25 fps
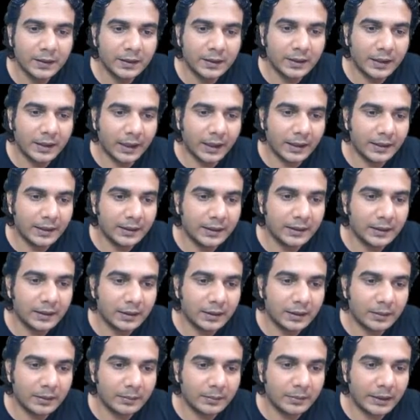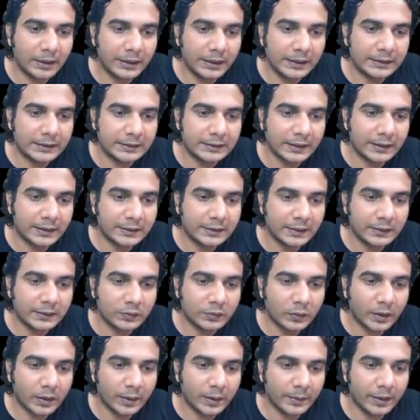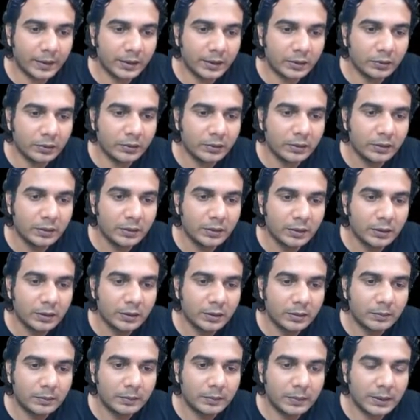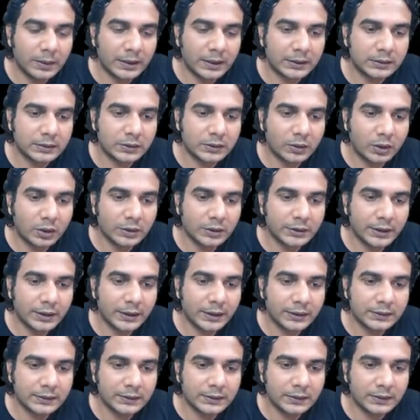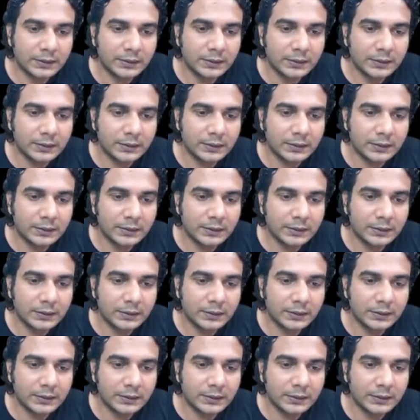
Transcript: and minus x square by 2 plus cos x